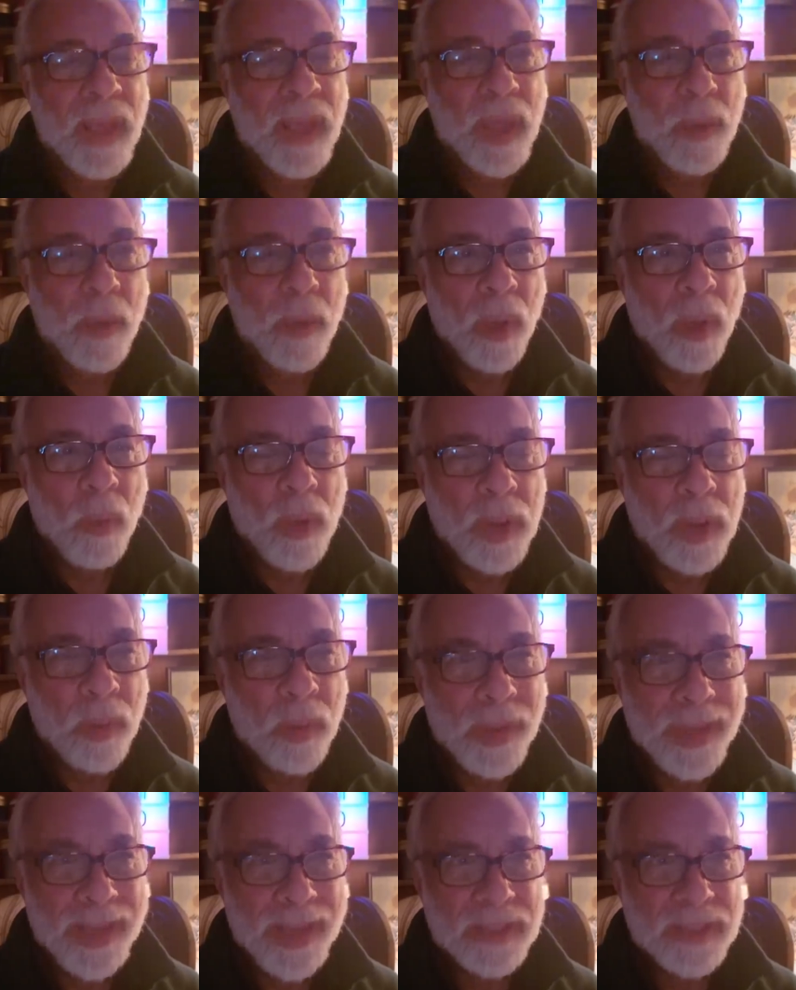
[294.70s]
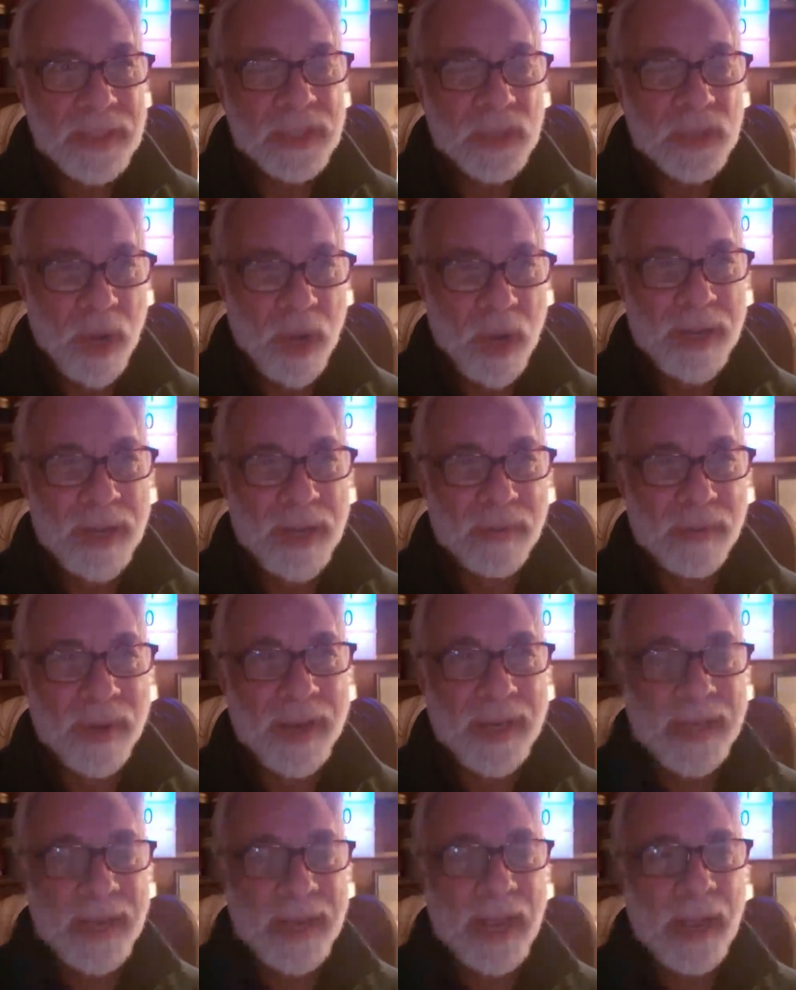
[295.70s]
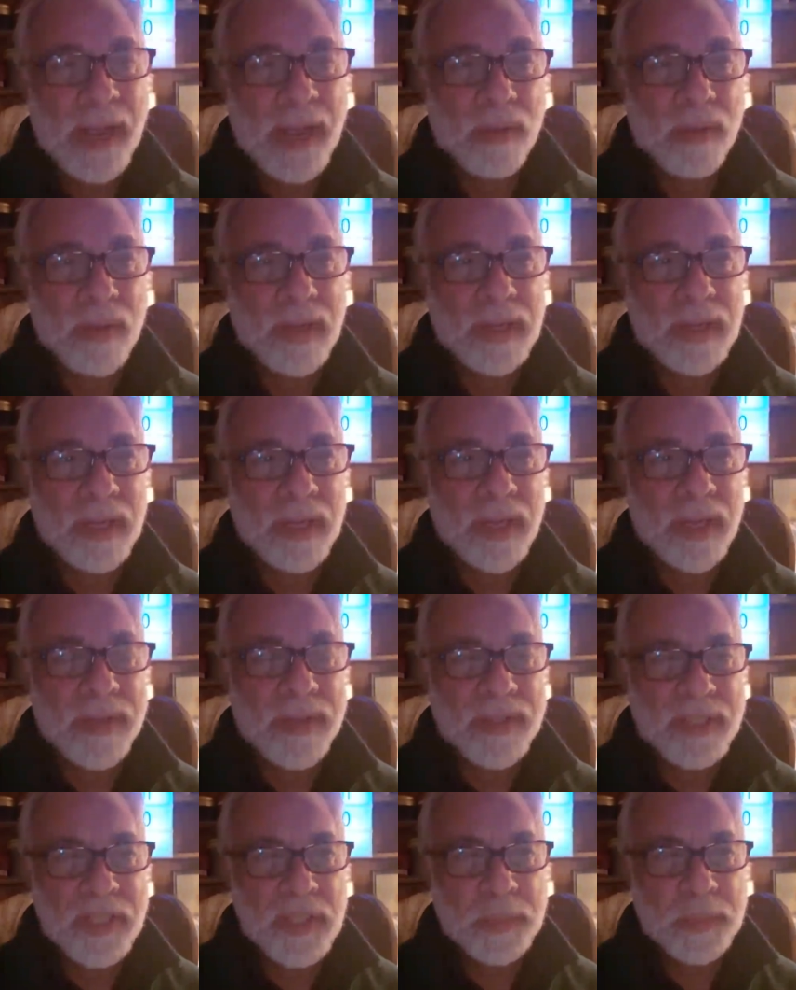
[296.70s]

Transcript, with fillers: Well, we will get started right now. Uh, this is